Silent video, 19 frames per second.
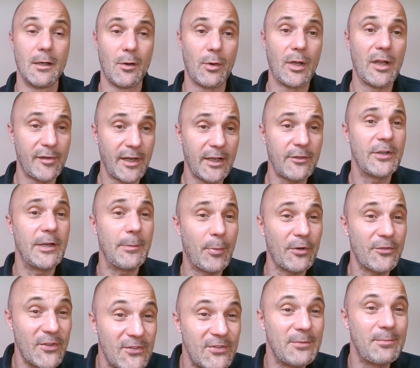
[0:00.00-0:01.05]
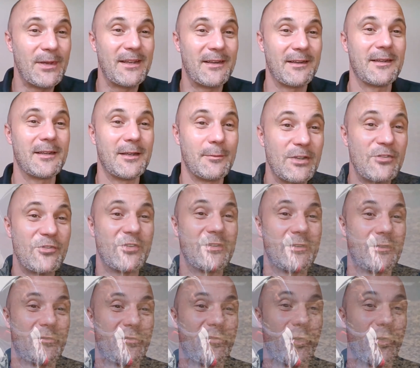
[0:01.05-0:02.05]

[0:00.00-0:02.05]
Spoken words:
Well, I've actually participated in a mission